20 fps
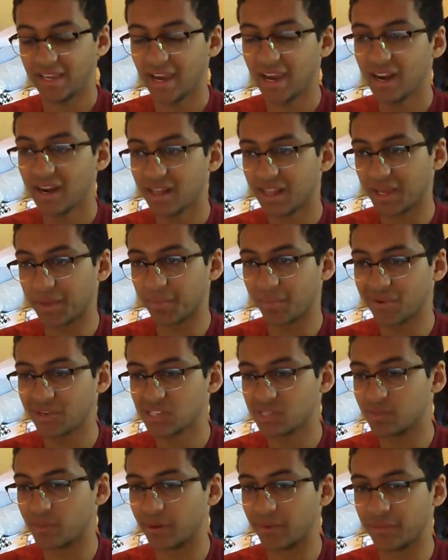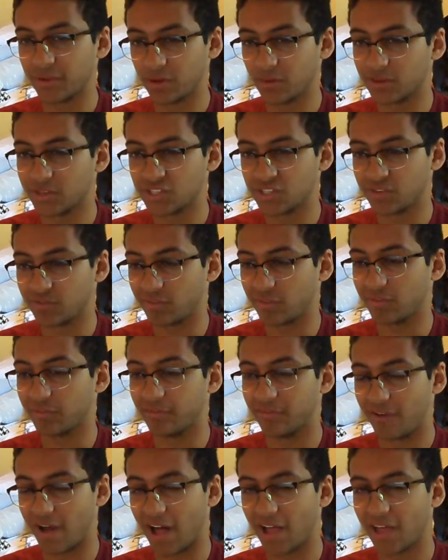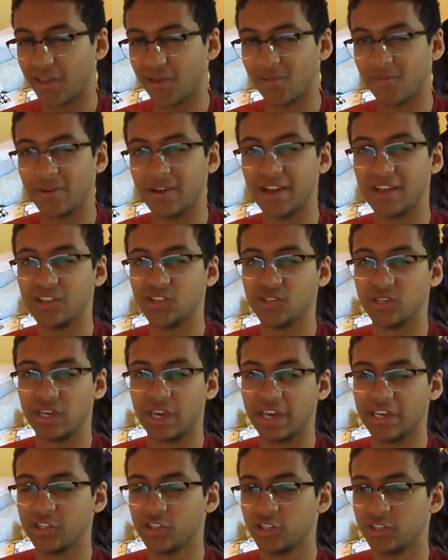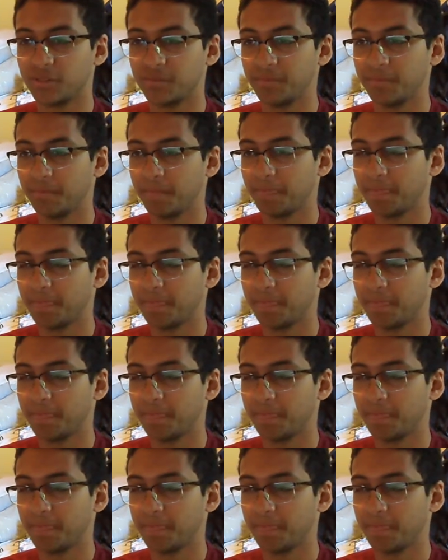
kind of like brings about the question of the value of education.